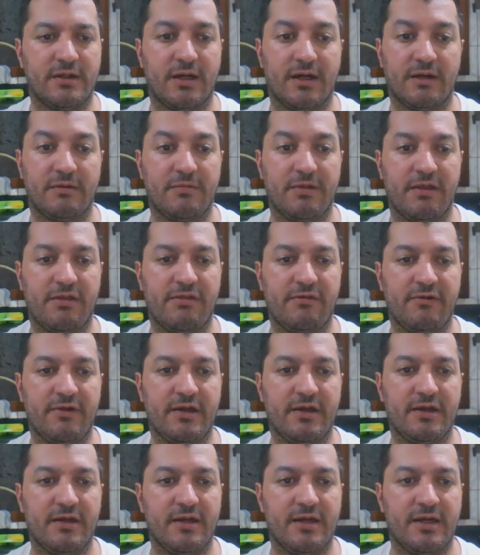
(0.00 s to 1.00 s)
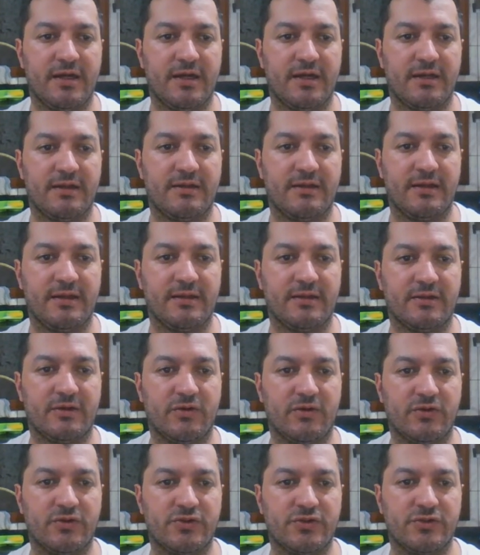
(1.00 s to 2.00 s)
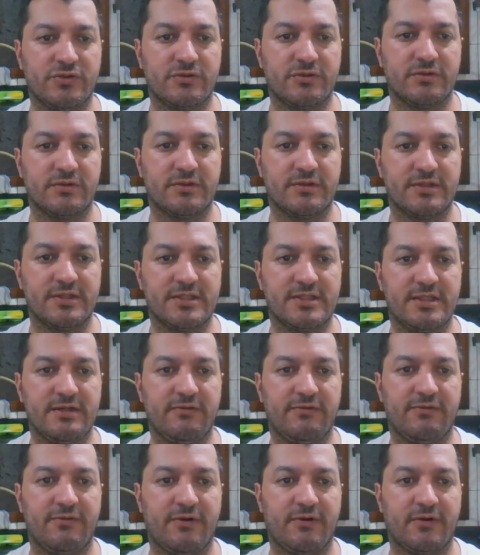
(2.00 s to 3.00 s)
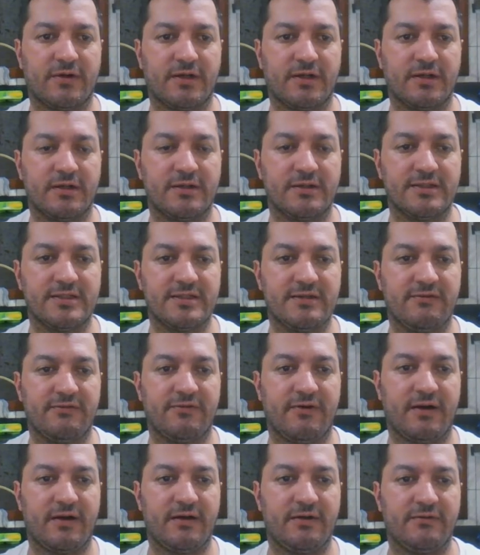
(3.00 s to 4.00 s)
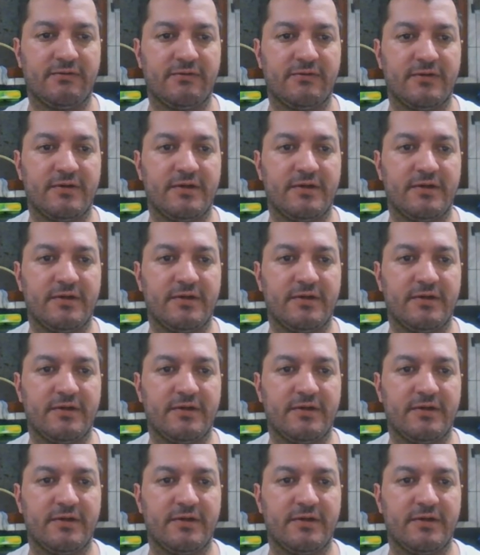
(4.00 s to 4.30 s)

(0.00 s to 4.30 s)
b3, and then go to c4, c5